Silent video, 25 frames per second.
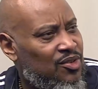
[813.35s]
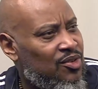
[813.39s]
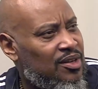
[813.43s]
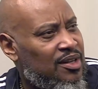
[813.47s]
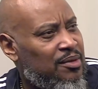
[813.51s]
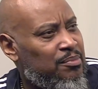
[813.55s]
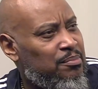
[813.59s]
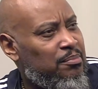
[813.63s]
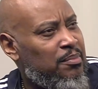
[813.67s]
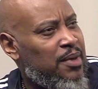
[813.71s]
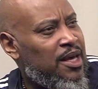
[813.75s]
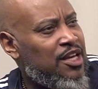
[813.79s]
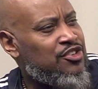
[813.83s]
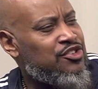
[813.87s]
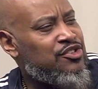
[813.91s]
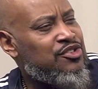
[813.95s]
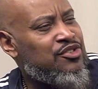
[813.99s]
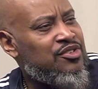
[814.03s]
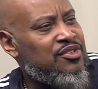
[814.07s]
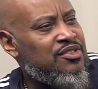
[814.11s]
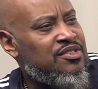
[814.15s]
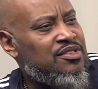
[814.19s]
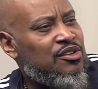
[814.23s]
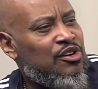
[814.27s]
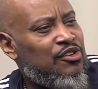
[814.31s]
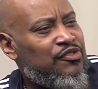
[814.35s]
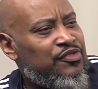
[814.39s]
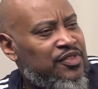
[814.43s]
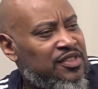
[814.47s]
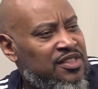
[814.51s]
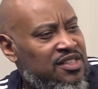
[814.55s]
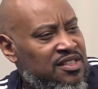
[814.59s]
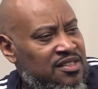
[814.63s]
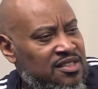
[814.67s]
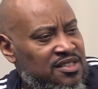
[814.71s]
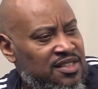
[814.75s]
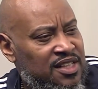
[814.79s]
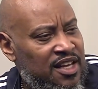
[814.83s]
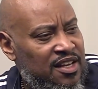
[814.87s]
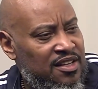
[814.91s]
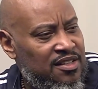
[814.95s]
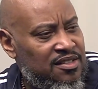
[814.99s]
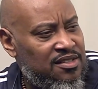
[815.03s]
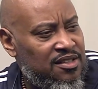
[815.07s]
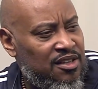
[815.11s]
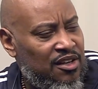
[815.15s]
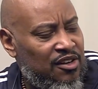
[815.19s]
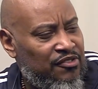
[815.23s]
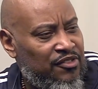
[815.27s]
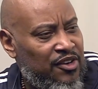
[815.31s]
measure yourself for success
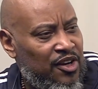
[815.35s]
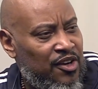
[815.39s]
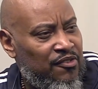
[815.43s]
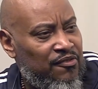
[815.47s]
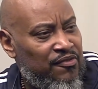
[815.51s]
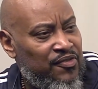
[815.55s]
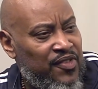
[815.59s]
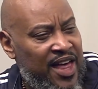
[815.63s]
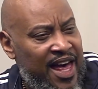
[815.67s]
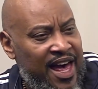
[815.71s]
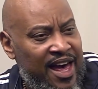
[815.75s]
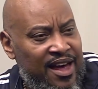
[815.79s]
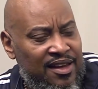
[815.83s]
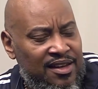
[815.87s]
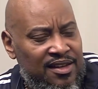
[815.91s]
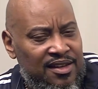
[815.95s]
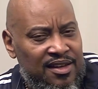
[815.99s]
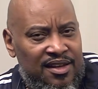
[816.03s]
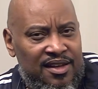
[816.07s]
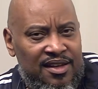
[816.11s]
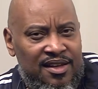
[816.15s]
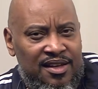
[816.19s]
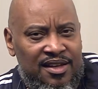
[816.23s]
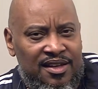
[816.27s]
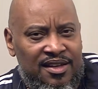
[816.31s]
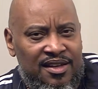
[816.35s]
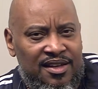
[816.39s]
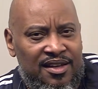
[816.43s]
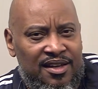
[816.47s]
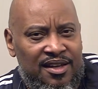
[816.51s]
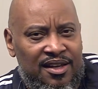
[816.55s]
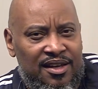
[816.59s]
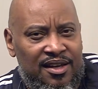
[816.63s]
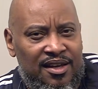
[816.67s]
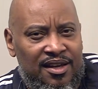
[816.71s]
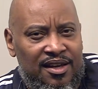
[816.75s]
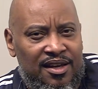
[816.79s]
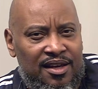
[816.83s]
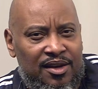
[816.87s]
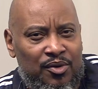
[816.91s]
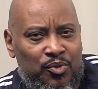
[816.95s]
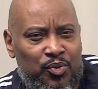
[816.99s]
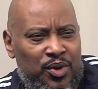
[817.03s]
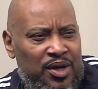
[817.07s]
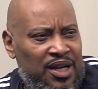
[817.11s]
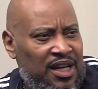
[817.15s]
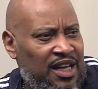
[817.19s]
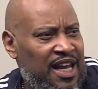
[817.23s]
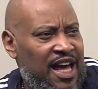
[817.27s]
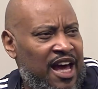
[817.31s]
of that when
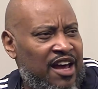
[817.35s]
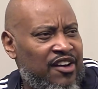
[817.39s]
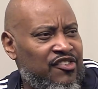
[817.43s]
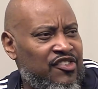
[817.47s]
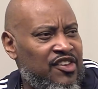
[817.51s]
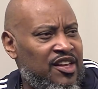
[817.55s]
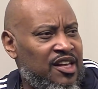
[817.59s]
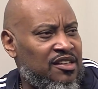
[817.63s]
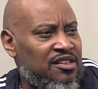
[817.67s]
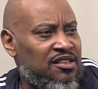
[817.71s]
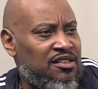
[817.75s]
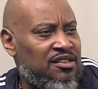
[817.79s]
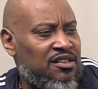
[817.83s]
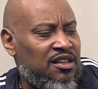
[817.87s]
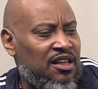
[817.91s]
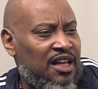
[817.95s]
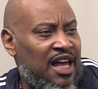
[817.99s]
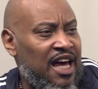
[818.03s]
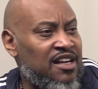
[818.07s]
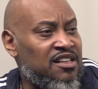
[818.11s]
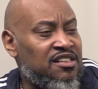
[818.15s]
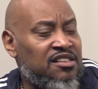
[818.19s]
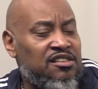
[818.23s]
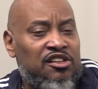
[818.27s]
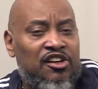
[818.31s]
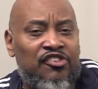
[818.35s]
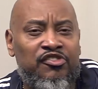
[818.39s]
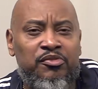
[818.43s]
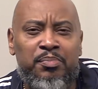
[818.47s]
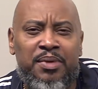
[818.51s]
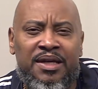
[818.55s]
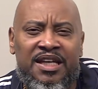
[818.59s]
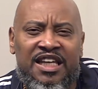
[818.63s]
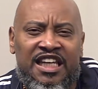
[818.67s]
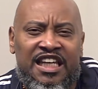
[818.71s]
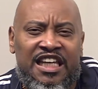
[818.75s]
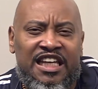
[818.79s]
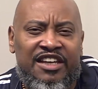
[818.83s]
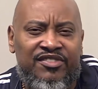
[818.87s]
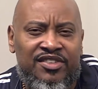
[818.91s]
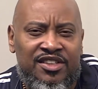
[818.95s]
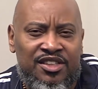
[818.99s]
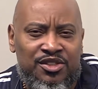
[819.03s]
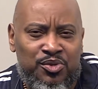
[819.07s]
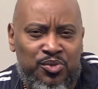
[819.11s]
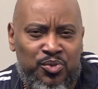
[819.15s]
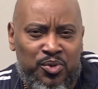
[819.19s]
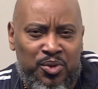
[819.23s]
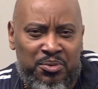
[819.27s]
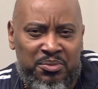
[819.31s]
a lot of stuff has been given
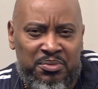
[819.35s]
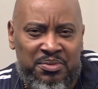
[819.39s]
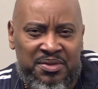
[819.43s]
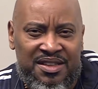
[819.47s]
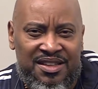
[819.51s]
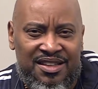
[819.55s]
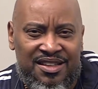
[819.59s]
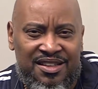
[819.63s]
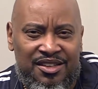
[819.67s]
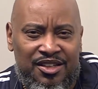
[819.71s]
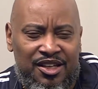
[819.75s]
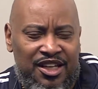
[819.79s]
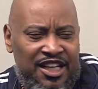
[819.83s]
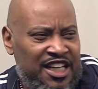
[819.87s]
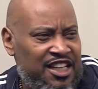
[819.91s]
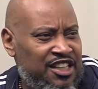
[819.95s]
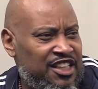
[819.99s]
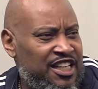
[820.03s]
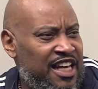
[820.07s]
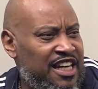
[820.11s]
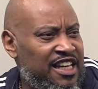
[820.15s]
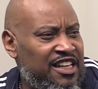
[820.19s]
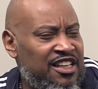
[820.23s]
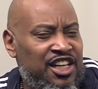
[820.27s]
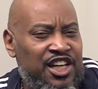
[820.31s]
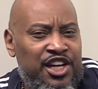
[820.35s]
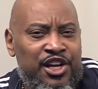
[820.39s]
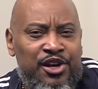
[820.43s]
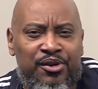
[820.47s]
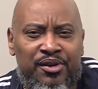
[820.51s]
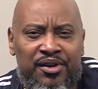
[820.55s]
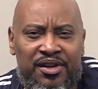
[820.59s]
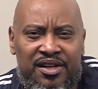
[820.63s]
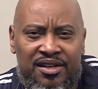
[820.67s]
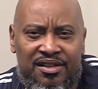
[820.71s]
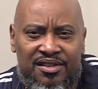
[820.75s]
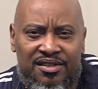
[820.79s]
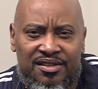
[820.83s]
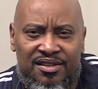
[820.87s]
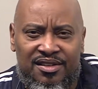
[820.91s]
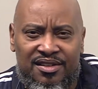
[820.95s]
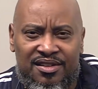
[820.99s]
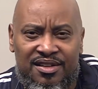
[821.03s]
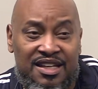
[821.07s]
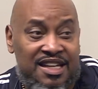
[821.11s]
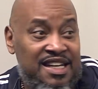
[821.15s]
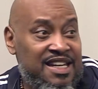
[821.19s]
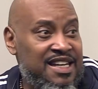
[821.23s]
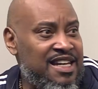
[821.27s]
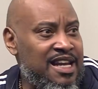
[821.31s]
to them, and they inherited
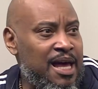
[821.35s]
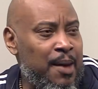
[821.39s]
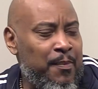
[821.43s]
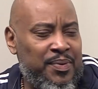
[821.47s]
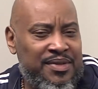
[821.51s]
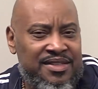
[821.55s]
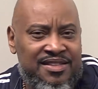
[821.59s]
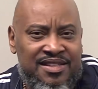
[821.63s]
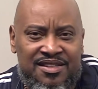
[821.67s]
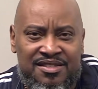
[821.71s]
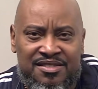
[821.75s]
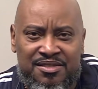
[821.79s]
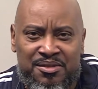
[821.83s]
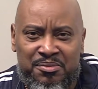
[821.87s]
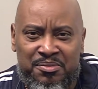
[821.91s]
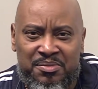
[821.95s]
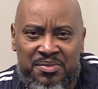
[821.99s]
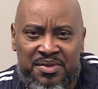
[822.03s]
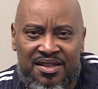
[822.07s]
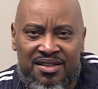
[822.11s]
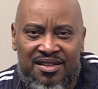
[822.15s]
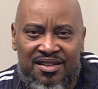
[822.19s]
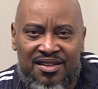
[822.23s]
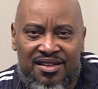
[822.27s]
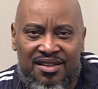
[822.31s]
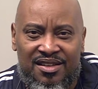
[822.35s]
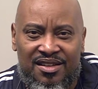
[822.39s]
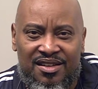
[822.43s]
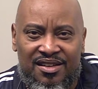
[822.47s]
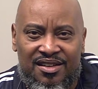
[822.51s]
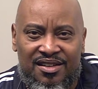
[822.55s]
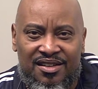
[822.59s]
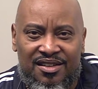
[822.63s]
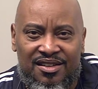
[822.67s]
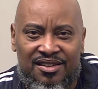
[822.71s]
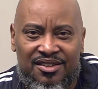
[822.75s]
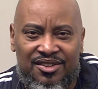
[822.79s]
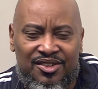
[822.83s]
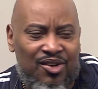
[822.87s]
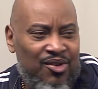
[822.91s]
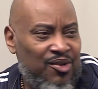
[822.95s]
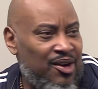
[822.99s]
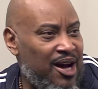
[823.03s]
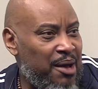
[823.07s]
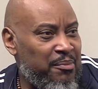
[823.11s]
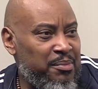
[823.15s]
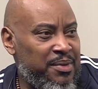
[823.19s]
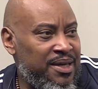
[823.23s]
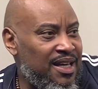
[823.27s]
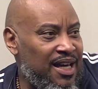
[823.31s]
nepotism. Yo,
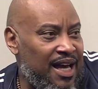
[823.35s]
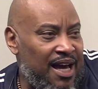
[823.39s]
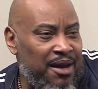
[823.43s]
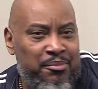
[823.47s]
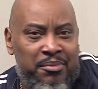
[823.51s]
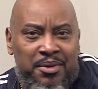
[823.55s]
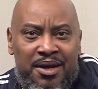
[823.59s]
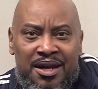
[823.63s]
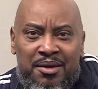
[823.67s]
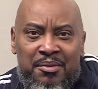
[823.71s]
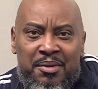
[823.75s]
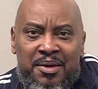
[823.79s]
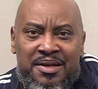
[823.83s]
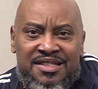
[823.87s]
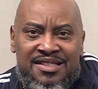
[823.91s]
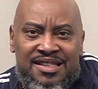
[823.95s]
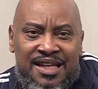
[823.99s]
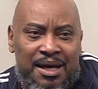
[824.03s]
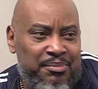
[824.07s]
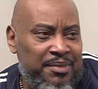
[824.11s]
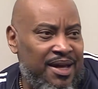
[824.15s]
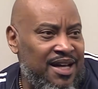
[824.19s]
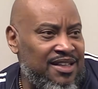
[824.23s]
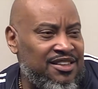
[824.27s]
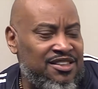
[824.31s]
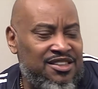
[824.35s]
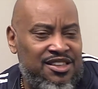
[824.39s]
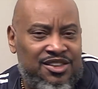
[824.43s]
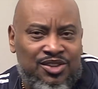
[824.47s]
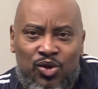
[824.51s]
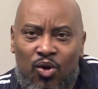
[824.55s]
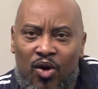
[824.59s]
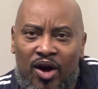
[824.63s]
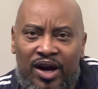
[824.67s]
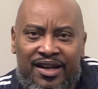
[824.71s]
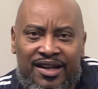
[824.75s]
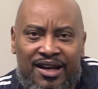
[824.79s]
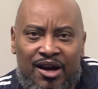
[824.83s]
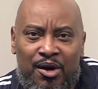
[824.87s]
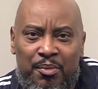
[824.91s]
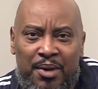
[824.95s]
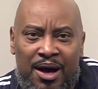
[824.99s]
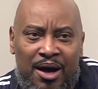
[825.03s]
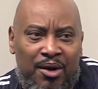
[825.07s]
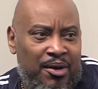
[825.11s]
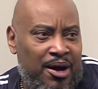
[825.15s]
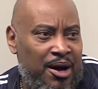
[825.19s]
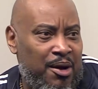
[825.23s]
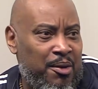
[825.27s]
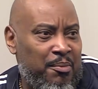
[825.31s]
I'm not just talking
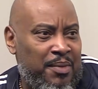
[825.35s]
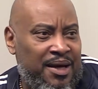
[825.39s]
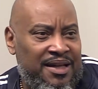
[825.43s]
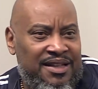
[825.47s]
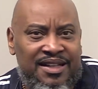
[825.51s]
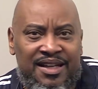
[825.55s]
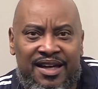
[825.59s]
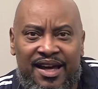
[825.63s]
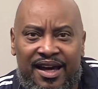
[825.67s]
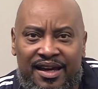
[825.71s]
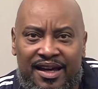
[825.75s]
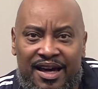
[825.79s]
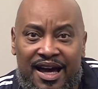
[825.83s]
out my neck.